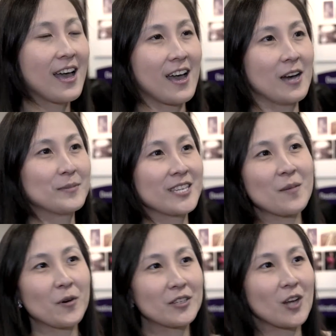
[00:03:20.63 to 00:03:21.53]
Yes.
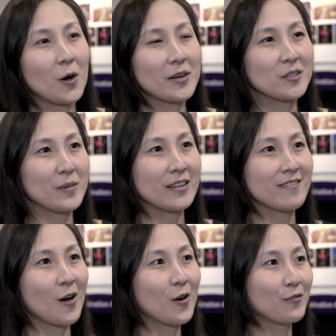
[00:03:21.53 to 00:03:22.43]
Singapore has always
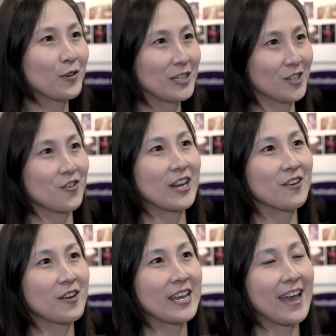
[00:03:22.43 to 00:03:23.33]
been known for its
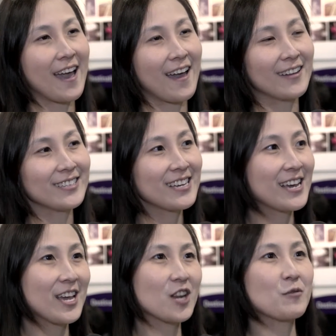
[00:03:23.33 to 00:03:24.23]
greenery, and
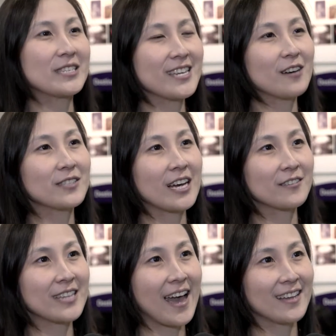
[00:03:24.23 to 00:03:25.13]
we see
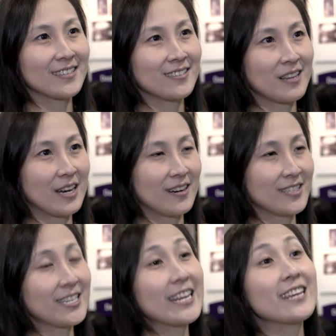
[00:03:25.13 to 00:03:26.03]
ourselves as a
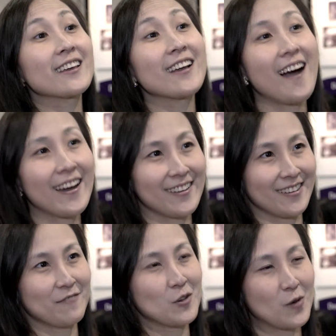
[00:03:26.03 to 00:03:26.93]
city in a
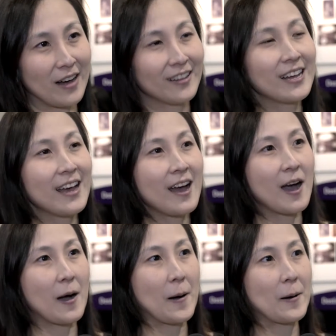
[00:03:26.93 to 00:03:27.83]
garden, if you will.
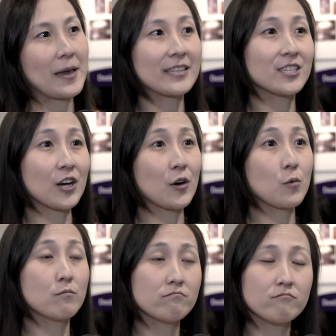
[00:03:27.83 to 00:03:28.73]
And
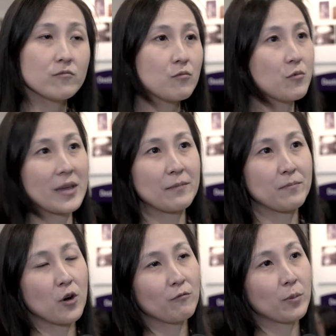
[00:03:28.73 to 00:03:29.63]
so we
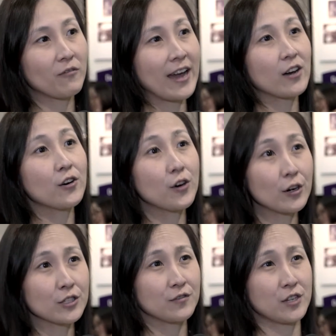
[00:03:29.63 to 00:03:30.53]
provide a whole
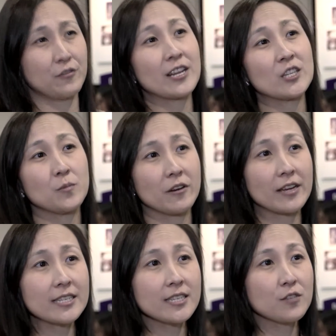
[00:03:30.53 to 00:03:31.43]
host of different
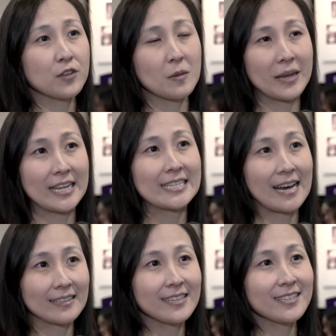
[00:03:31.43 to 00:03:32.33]
experiences for the meeting
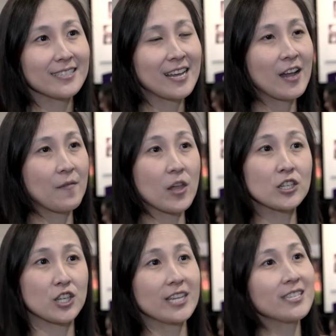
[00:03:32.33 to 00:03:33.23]
delegates,
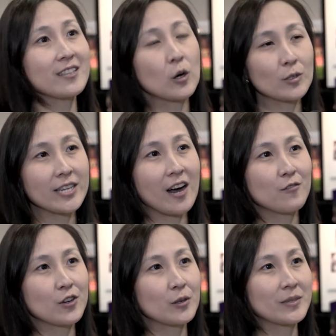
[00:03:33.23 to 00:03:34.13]
not just in the hotel
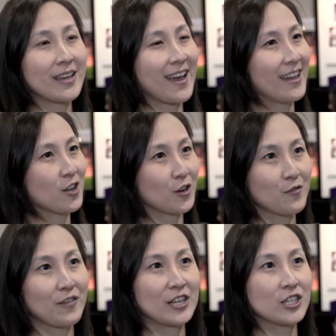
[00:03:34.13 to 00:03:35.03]
rooms and your
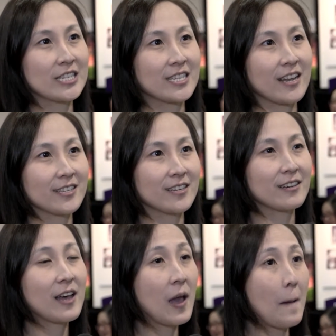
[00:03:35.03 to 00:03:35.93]
convention
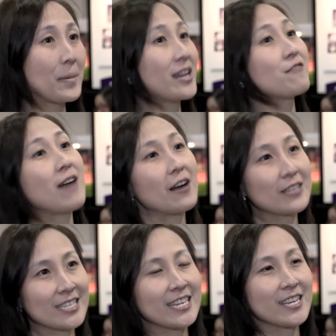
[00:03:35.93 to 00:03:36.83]
center, but around
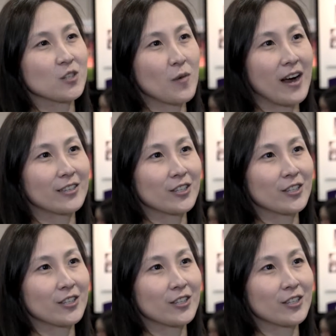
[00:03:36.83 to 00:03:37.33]
the city as well.